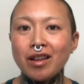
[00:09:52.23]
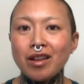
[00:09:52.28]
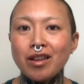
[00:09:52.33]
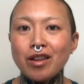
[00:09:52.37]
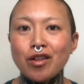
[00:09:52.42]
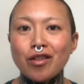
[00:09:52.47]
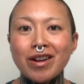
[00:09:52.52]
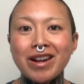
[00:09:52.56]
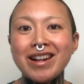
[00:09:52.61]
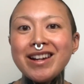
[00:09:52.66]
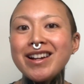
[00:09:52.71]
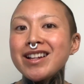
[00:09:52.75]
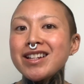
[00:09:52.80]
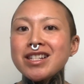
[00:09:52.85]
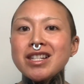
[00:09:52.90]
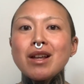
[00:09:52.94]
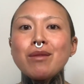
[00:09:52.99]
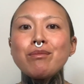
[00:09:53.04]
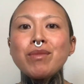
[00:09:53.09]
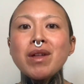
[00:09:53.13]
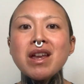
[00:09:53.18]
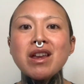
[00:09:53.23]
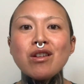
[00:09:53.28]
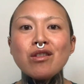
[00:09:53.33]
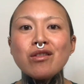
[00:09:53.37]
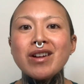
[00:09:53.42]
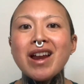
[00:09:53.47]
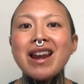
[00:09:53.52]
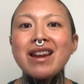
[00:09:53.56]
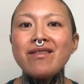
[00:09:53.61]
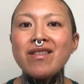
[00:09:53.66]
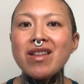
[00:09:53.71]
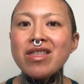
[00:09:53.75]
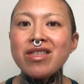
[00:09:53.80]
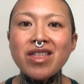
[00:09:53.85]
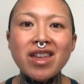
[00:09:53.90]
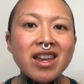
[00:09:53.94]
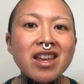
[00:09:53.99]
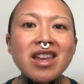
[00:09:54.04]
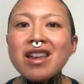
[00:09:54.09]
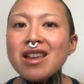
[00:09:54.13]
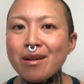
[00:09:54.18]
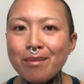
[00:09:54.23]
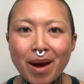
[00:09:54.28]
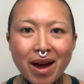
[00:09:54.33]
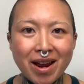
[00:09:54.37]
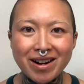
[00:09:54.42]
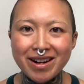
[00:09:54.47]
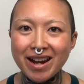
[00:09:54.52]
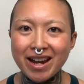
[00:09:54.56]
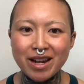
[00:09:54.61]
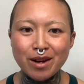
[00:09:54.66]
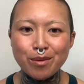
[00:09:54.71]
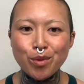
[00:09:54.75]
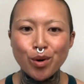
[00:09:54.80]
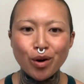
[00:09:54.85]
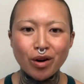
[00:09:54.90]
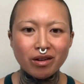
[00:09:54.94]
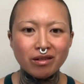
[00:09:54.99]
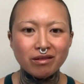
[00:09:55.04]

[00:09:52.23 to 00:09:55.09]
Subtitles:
You're eating something, you're not even thinking about it anymore.